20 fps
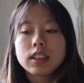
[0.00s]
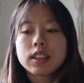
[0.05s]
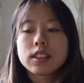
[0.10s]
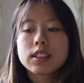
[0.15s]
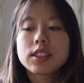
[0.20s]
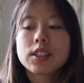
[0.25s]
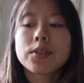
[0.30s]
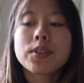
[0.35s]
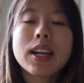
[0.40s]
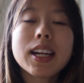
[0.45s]

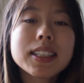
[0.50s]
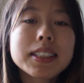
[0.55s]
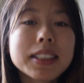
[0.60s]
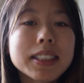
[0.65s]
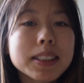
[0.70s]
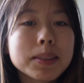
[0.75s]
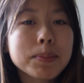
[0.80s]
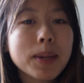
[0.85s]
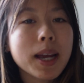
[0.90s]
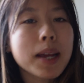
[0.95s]
So next
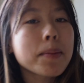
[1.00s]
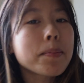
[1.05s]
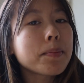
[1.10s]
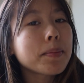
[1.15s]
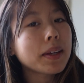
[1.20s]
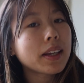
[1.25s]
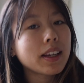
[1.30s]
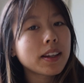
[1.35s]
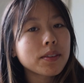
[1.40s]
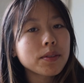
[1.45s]
is my
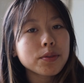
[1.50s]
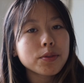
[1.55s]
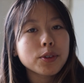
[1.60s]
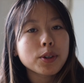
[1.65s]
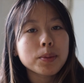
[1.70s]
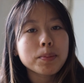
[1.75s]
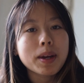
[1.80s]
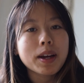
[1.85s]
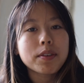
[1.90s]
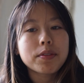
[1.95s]
medium
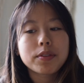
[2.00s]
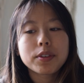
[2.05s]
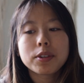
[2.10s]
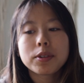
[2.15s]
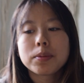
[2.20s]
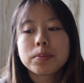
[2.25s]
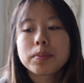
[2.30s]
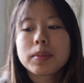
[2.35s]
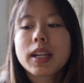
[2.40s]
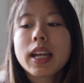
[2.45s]
format
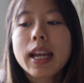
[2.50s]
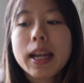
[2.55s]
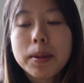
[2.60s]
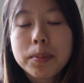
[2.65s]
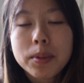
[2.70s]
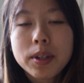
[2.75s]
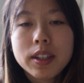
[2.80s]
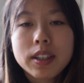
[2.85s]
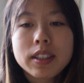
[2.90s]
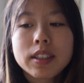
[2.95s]
film
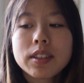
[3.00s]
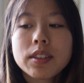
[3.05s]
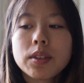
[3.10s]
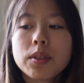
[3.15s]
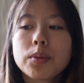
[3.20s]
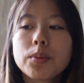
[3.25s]
camera,